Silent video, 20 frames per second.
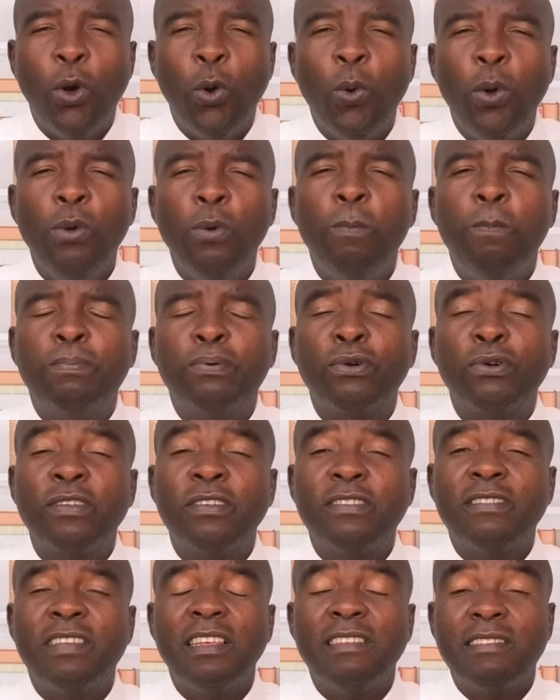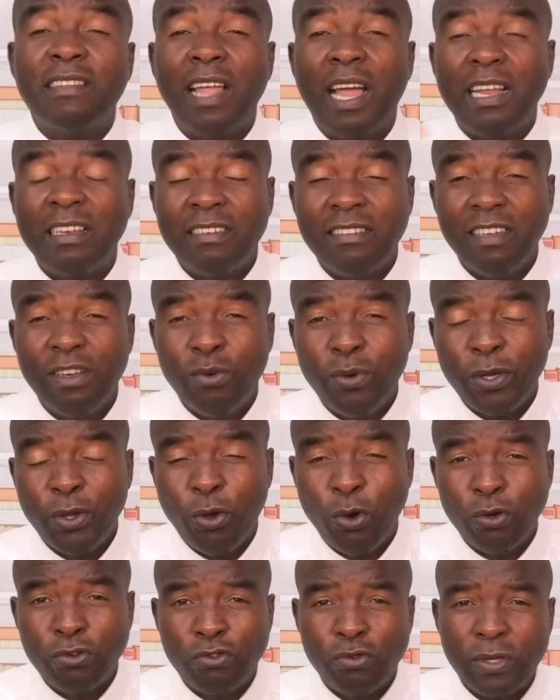We will protest until we
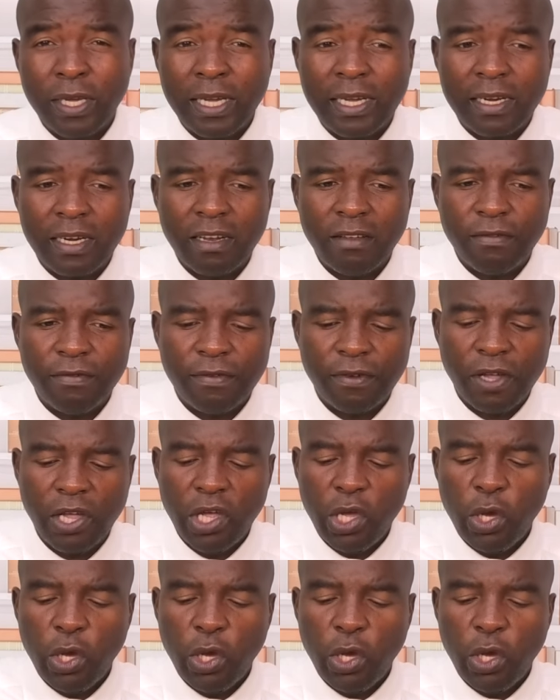go to the grave.